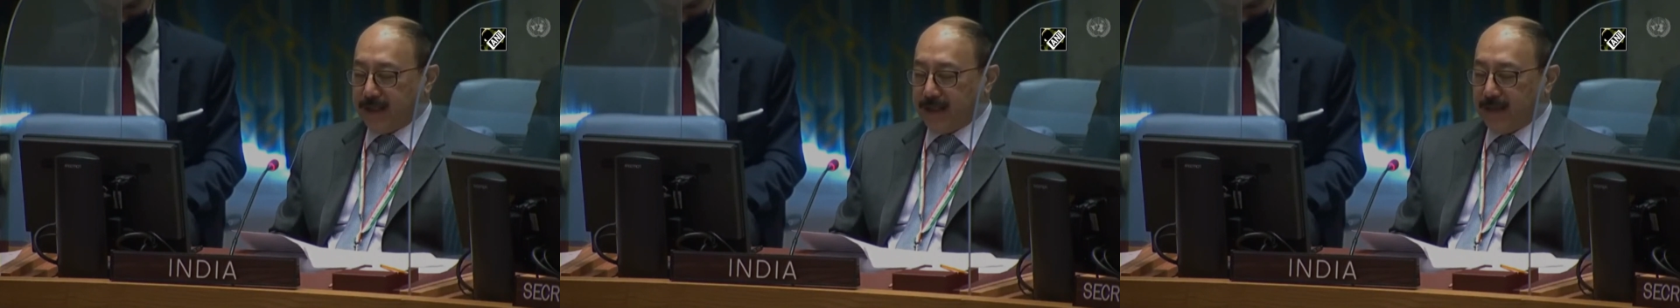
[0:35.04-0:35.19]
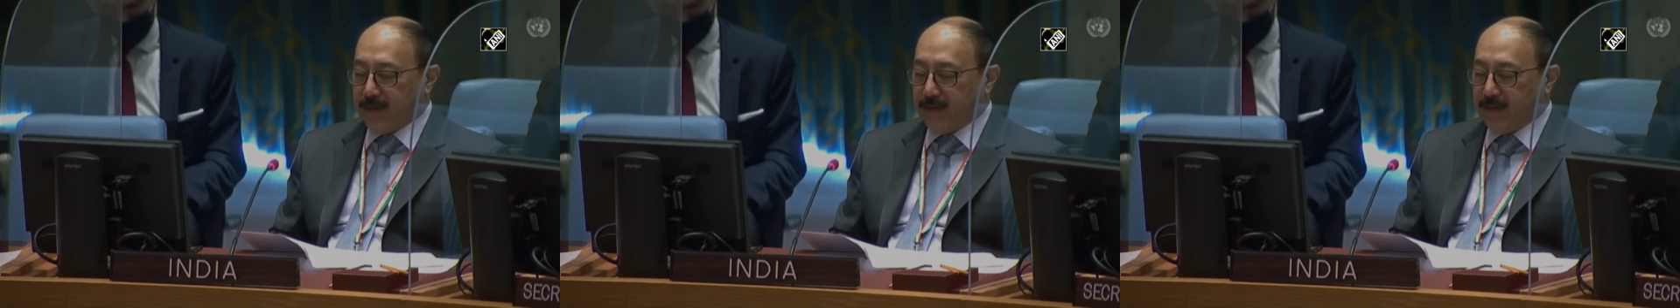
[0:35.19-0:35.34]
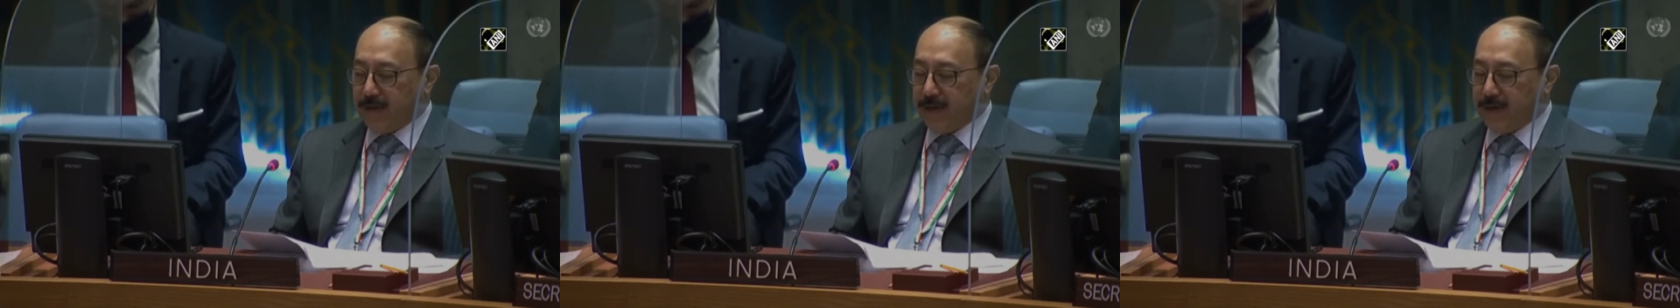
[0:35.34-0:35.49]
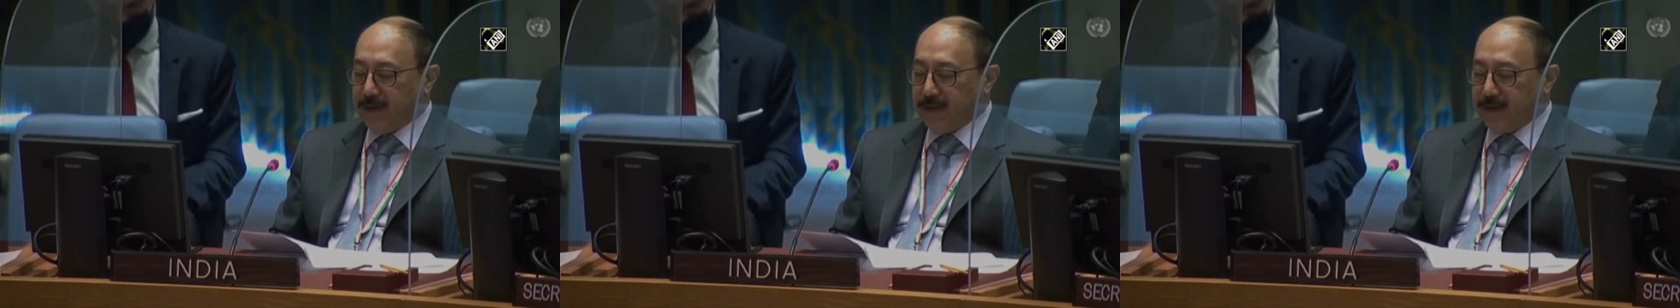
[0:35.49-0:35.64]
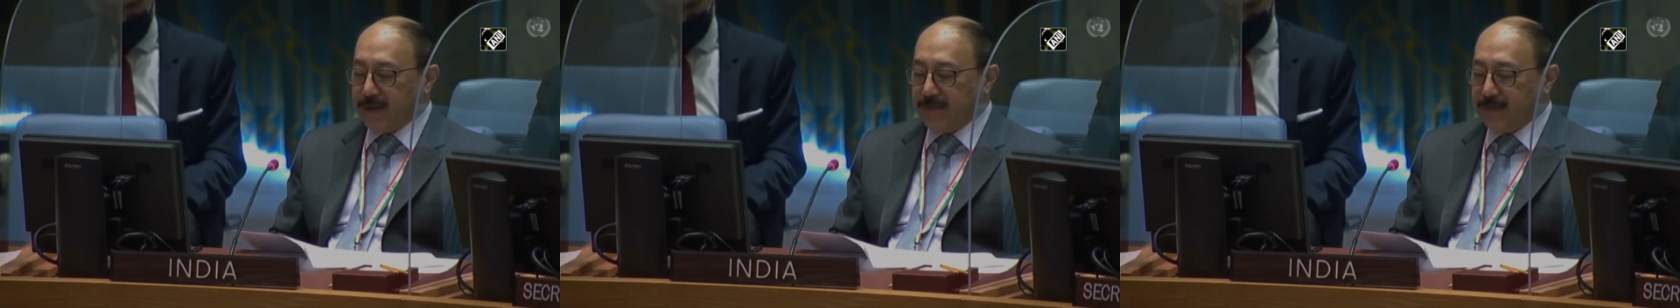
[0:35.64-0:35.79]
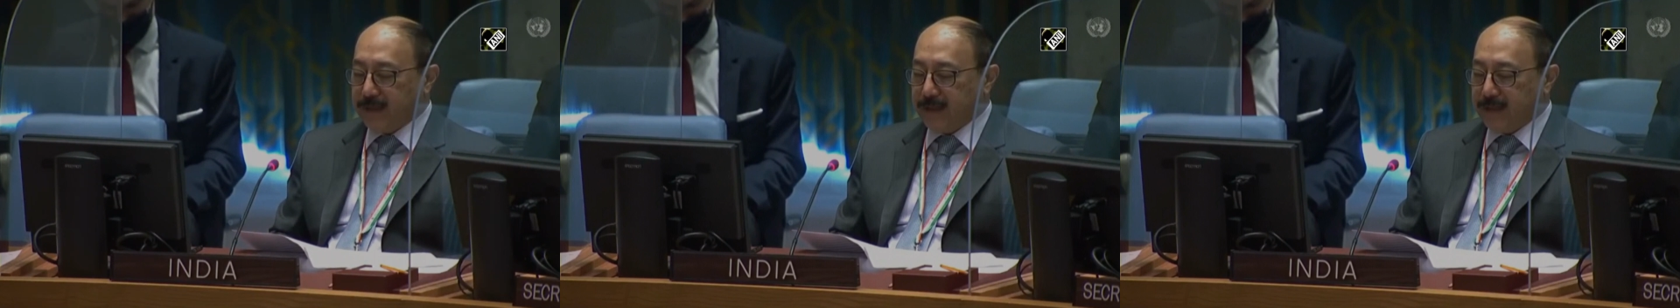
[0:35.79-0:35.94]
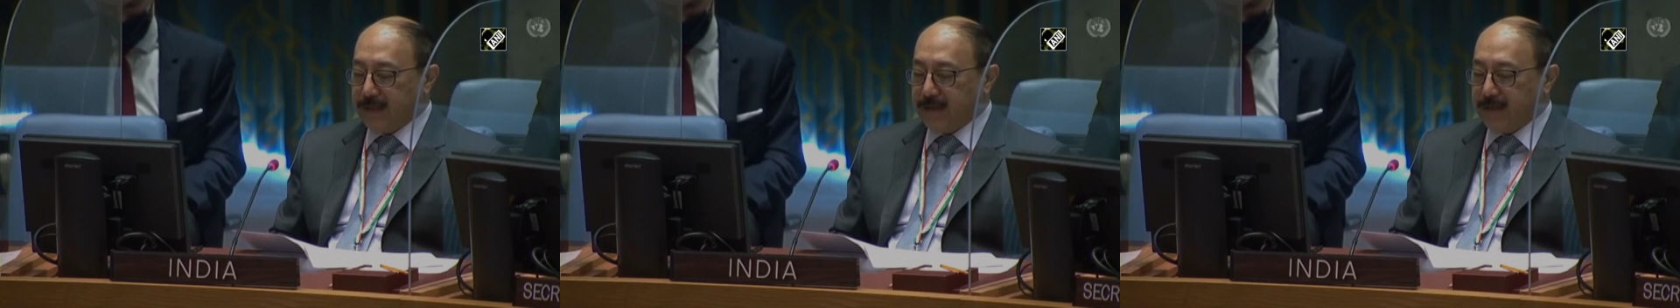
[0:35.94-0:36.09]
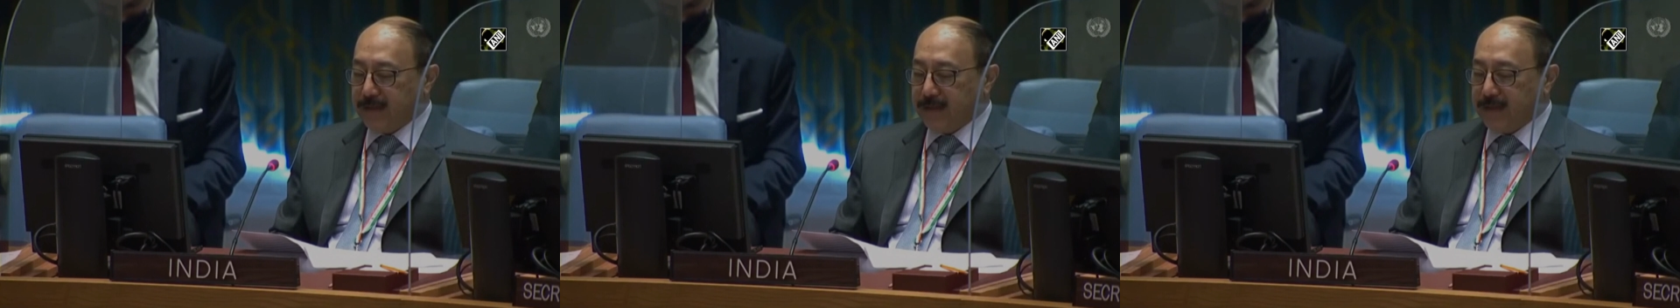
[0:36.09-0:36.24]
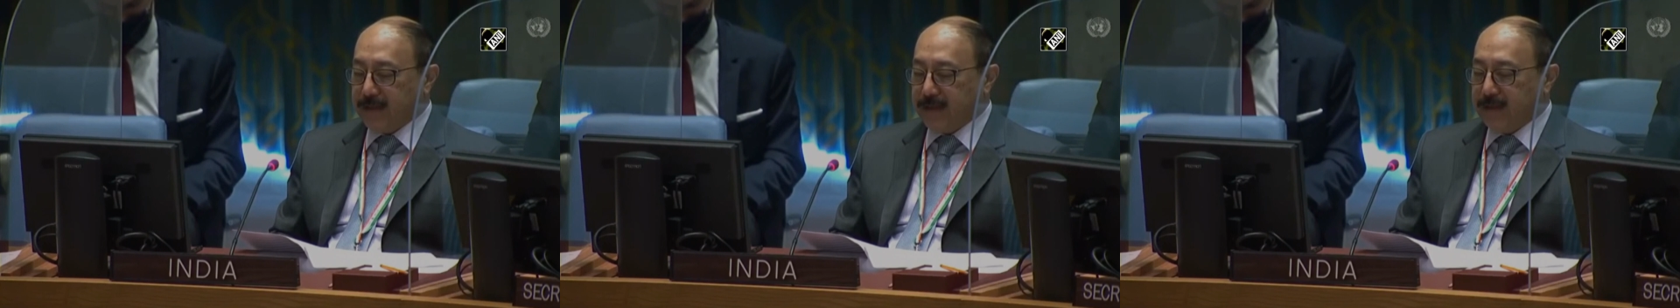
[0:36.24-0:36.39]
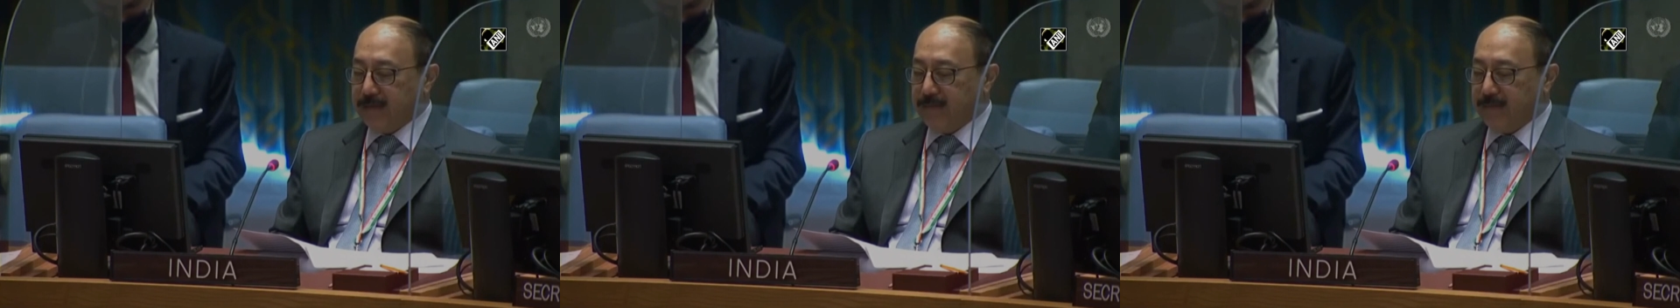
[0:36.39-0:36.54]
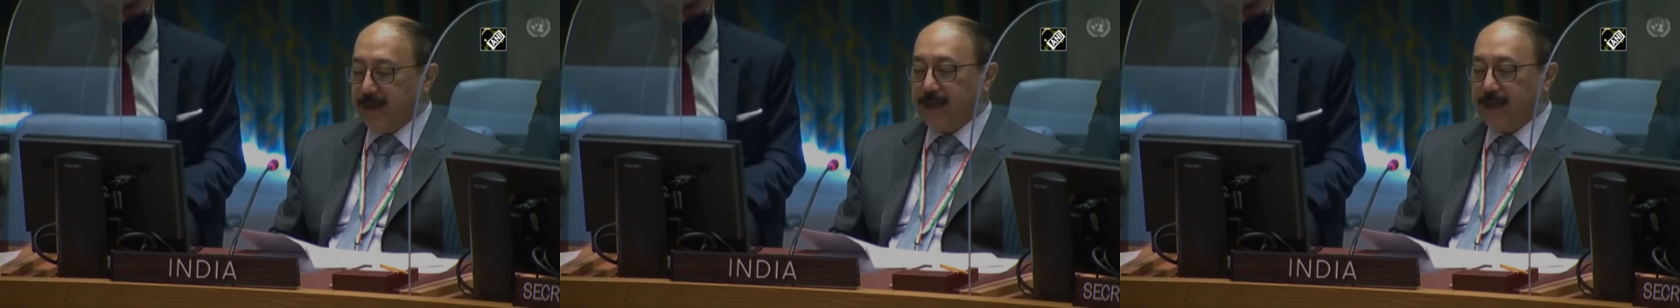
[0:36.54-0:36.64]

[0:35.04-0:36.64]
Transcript: and non-discriminatory